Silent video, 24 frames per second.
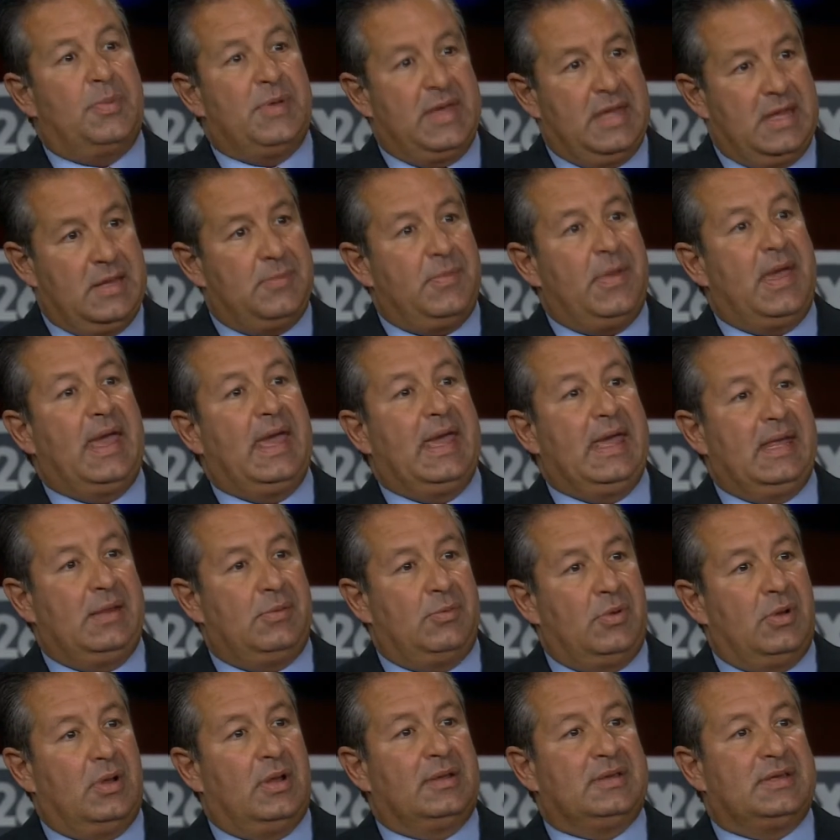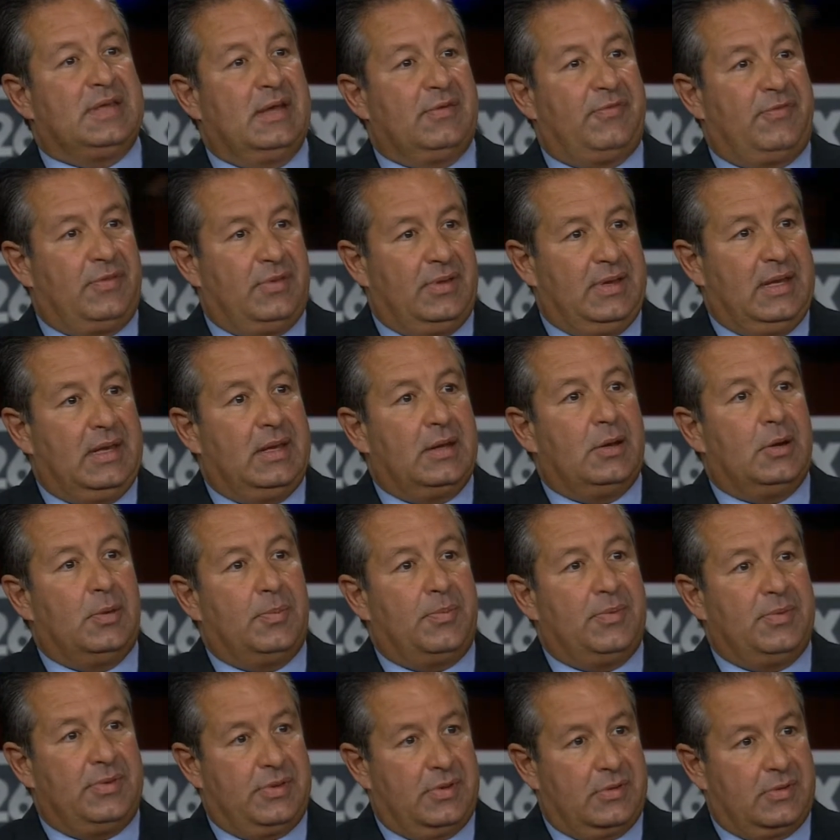being made will definitely
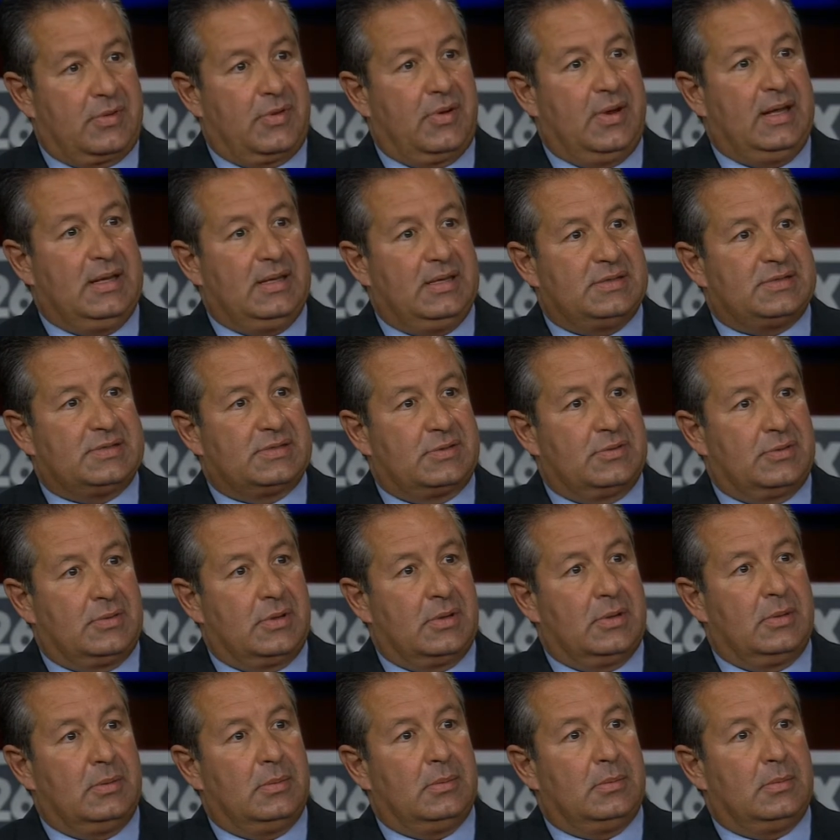help with your credit score.